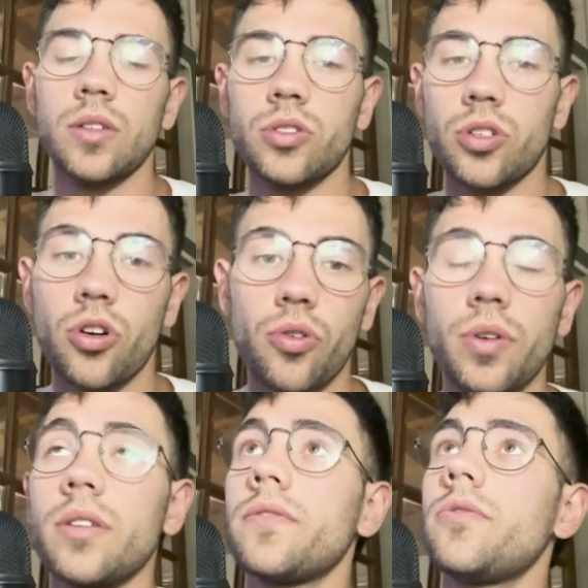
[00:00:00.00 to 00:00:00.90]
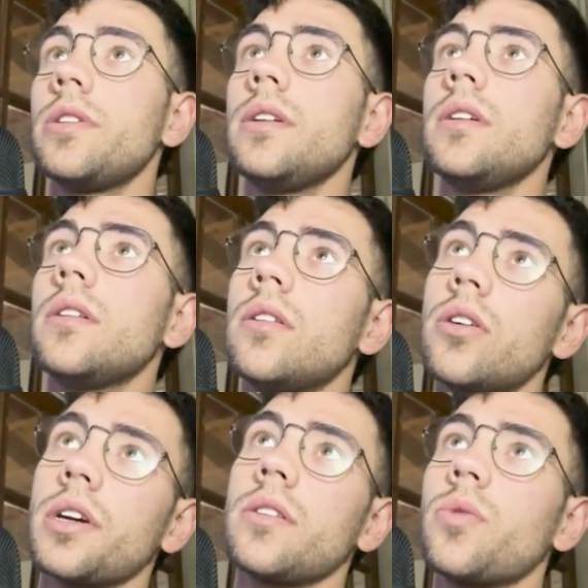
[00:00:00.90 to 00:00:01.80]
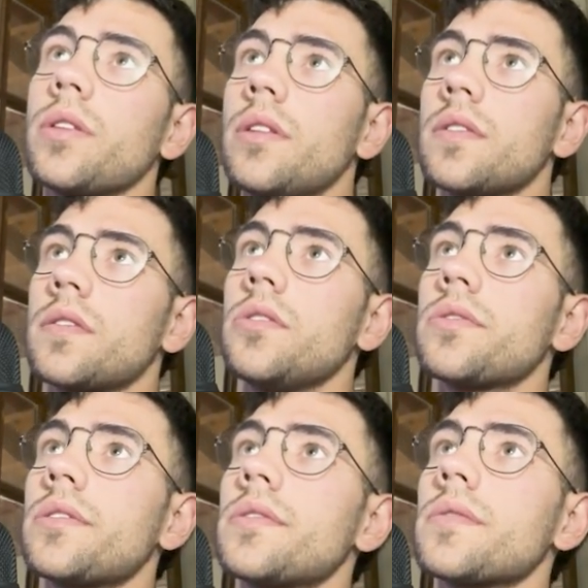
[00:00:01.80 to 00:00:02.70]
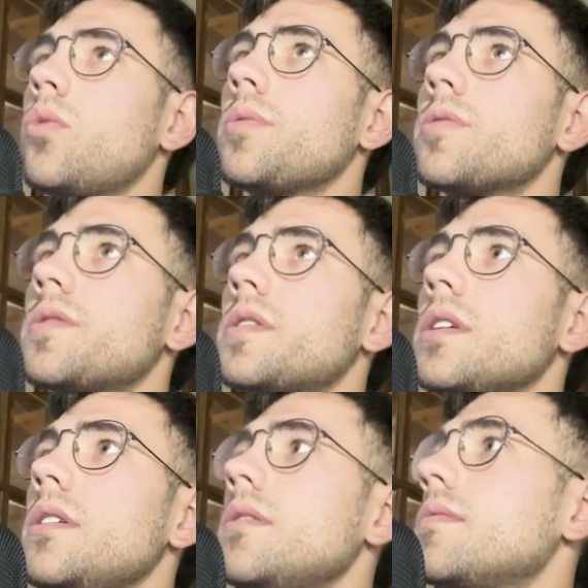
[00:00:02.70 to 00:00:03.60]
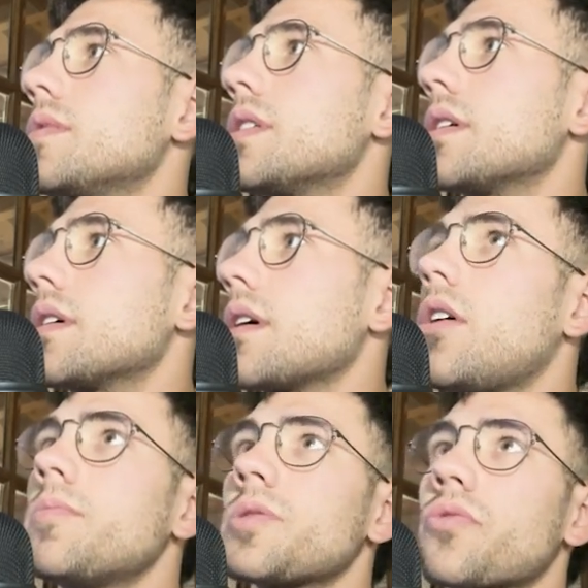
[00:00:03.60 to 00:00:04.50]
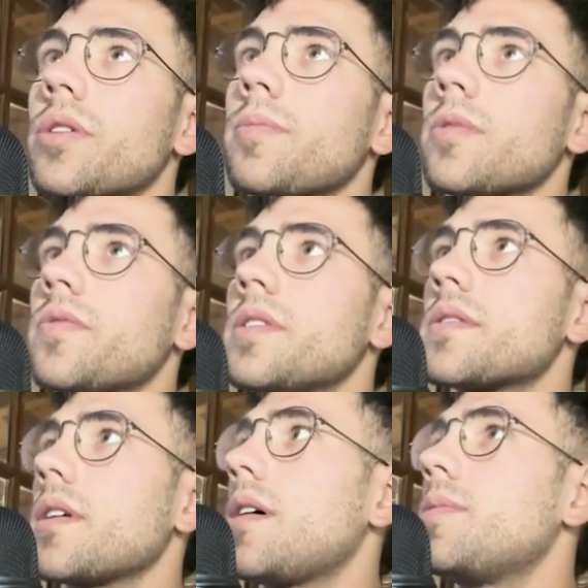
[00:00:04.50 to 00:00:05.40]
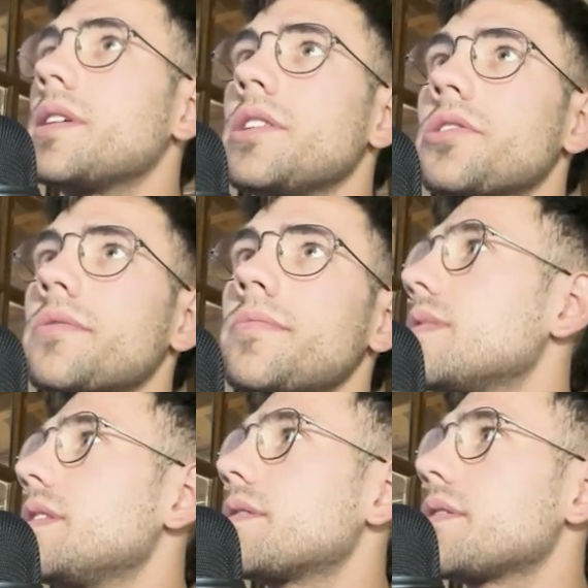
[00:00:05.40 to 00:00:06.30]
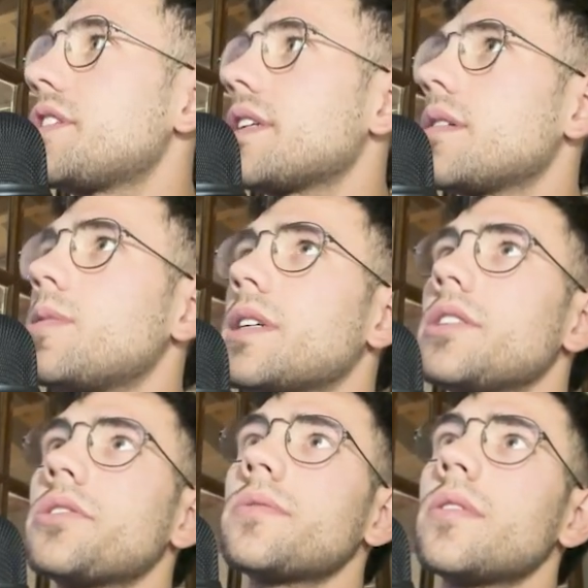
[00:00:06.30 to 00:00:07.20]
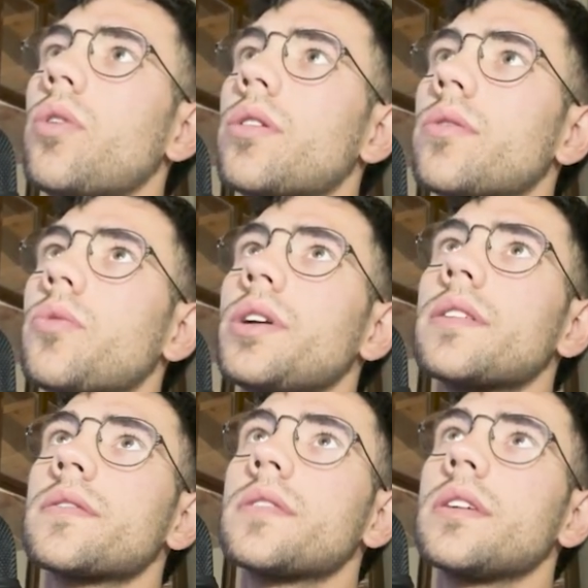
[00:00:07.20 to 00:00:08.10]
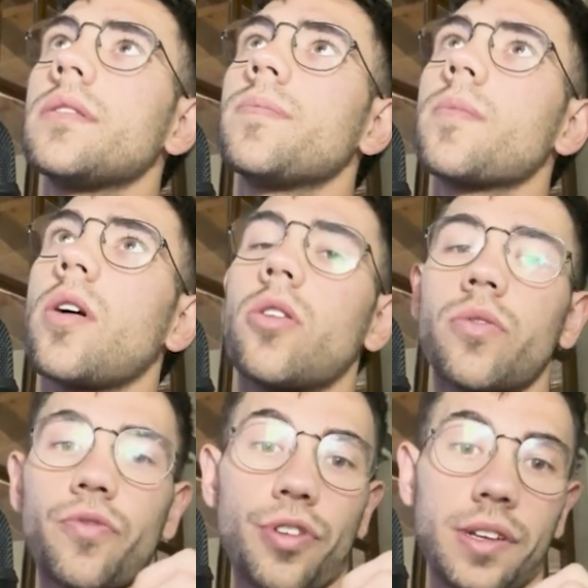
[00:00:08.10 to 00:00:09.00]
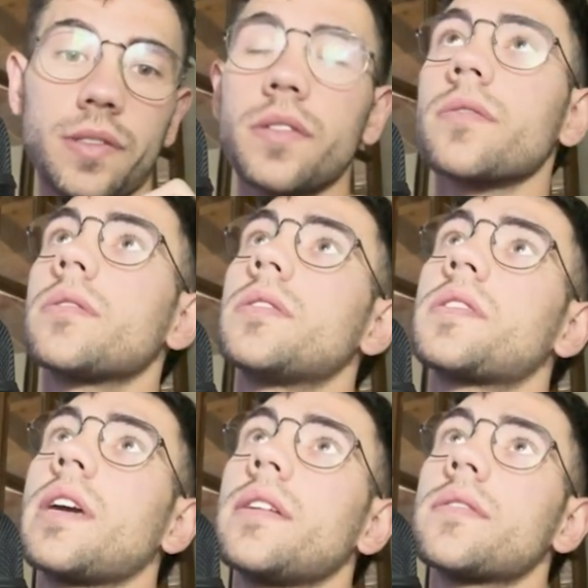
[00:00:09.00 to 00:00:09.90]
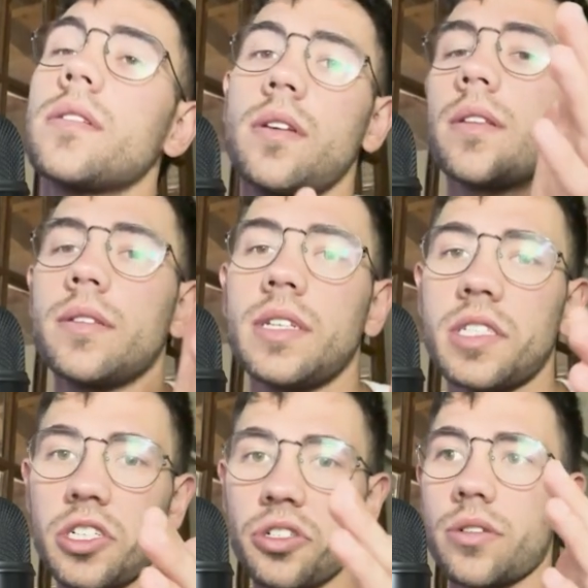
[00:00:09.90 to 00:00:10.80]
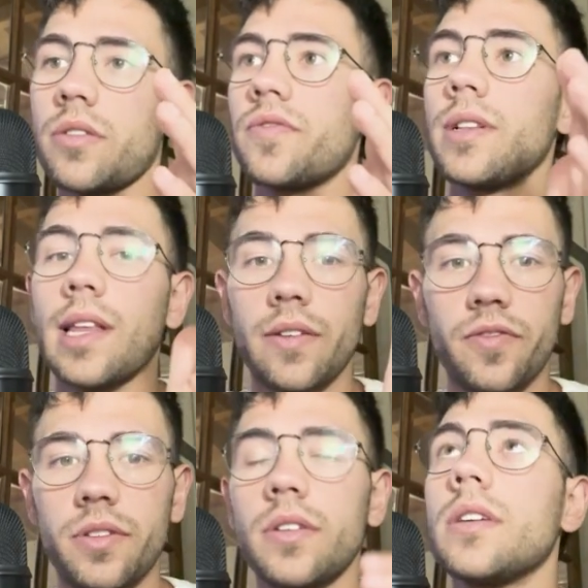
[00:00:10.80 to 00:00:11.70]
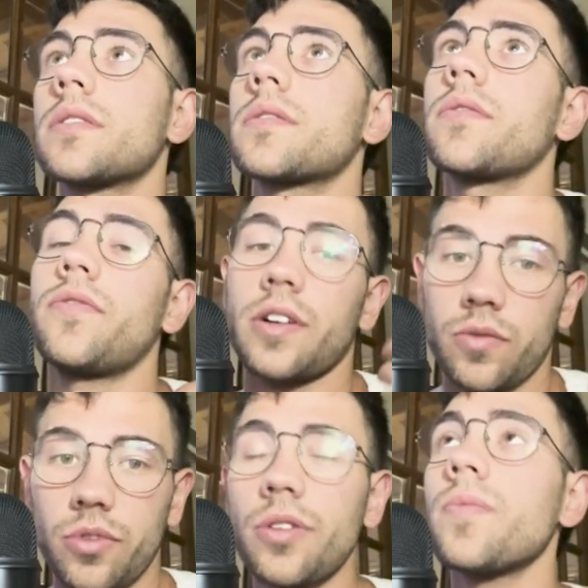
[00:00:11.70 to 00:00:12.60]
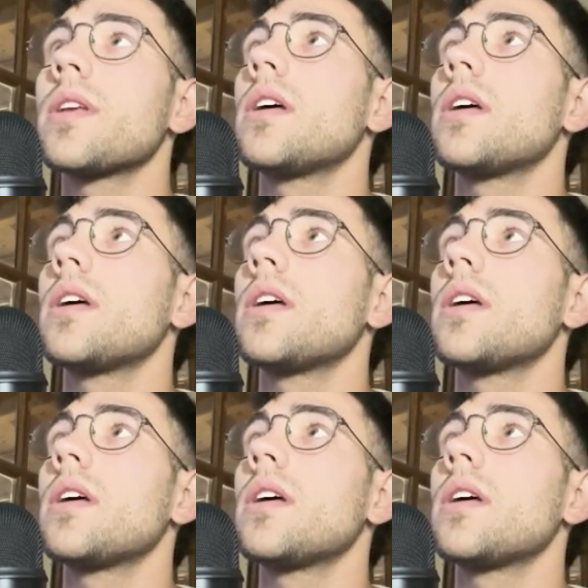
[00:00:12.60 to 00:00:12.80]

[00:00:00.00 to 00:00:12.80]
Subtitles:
So if we log in with these users, we will see the home screen of this application, this chat application, where we can see our friends. In this case, the session of the left is Facundo,